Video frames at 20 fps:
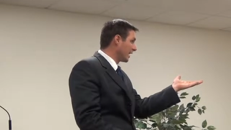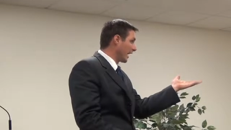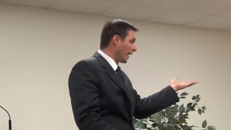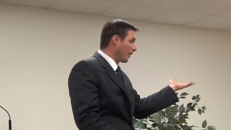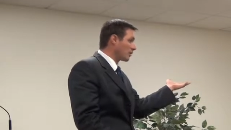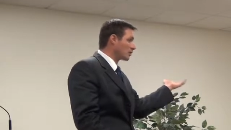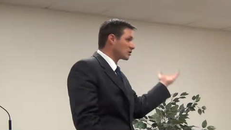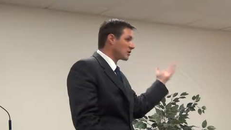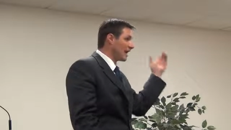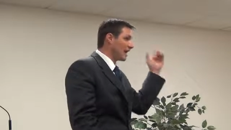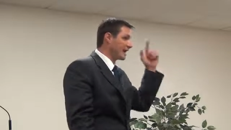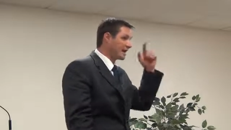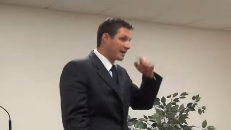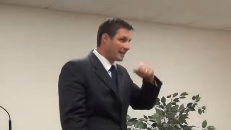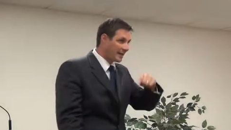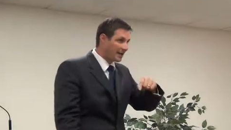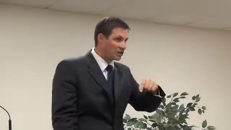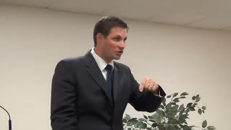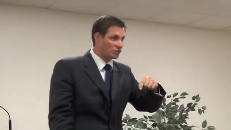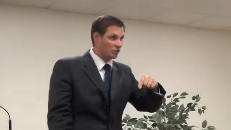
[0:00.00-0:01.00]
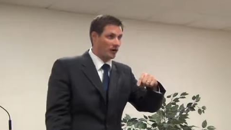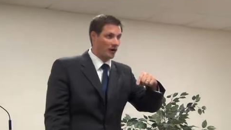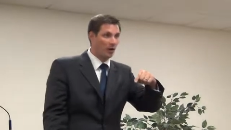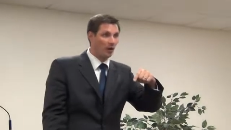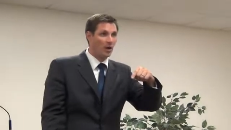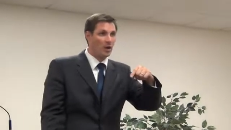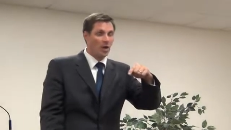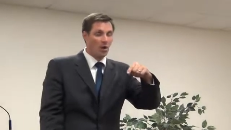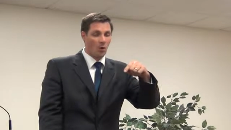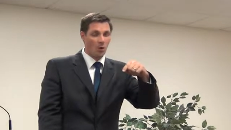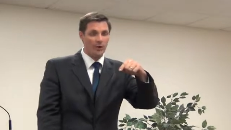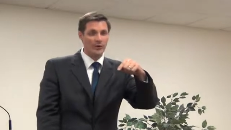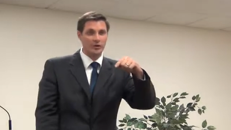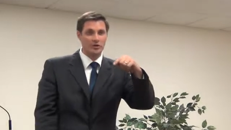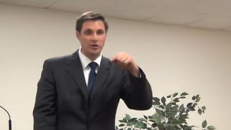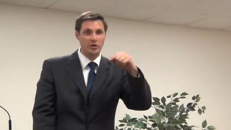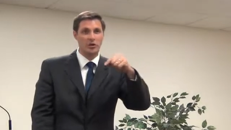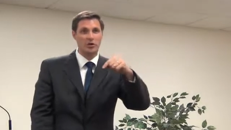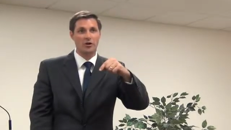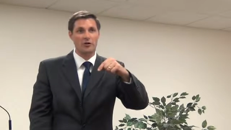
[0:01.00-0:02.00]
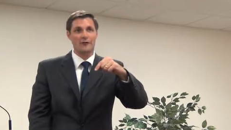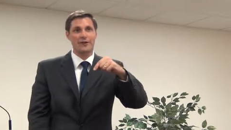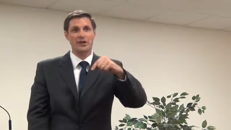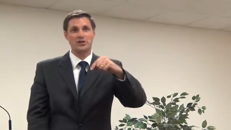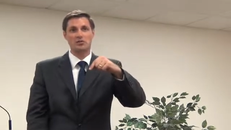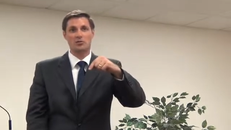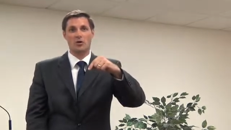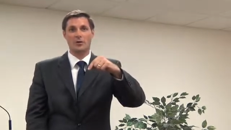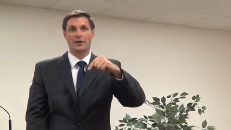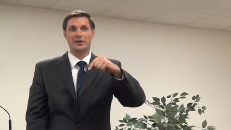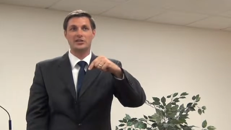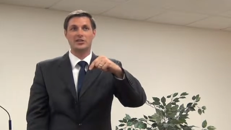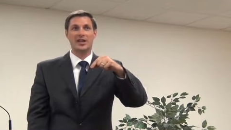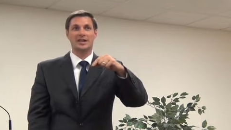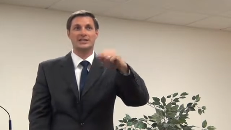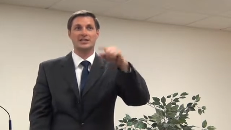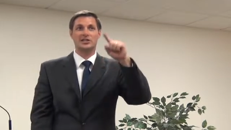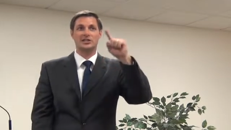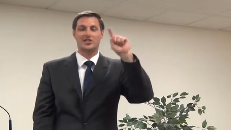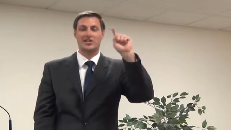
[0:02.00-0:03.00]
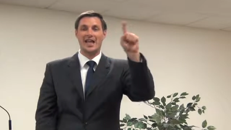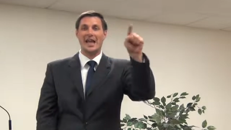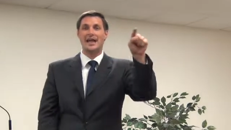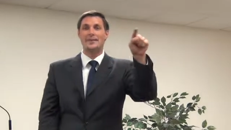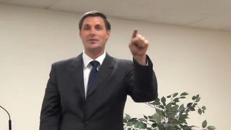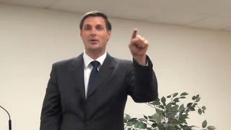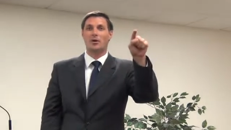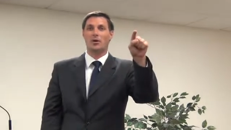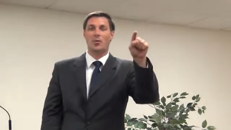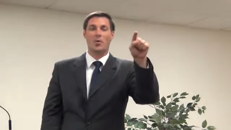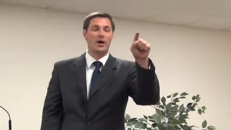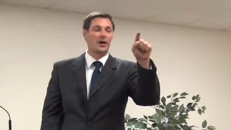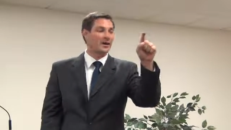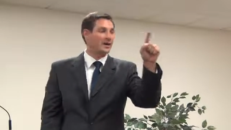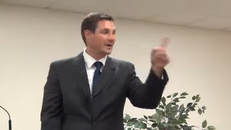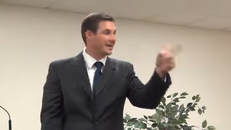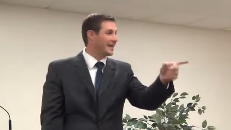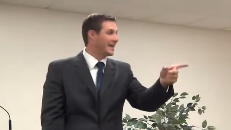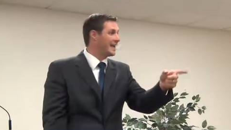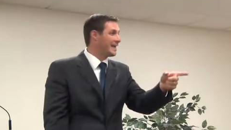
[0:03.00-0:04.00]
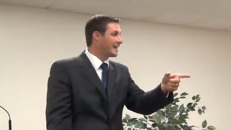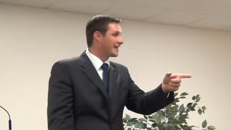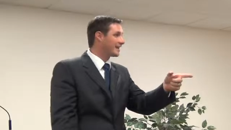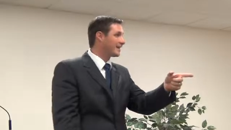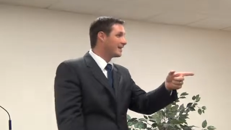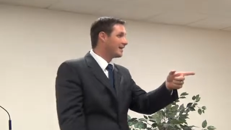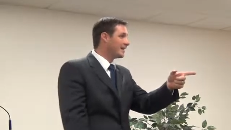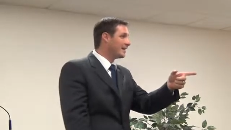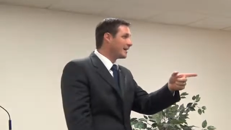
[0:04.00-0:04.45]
It was like in Israel when the children of Israel rejected Samuel and wanted a king.